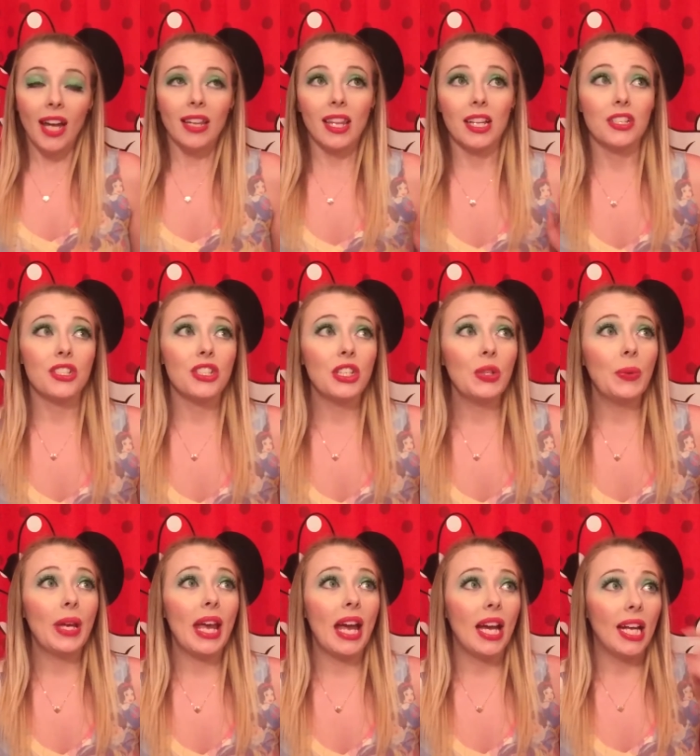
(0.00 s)
Last year
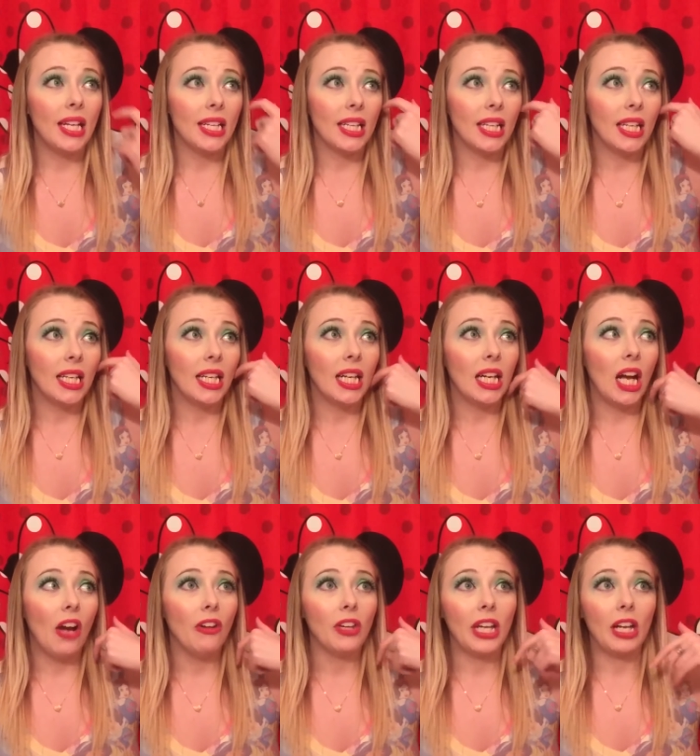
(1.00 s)
we had
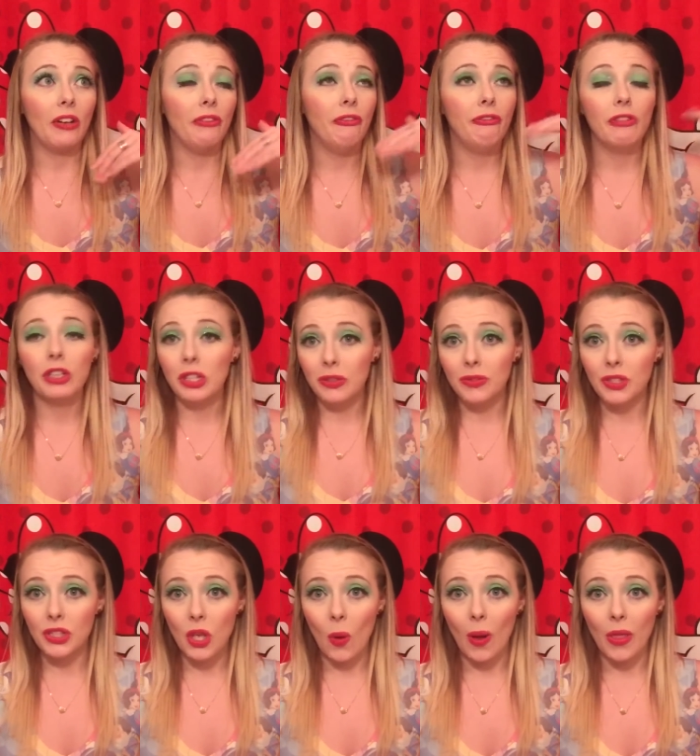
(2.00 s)
a, like a foot of
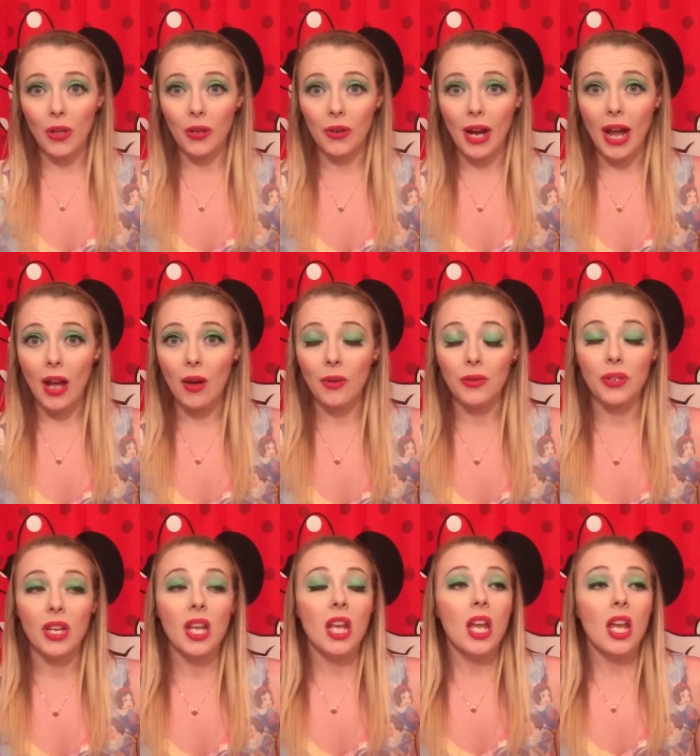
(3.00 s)
snow on the ground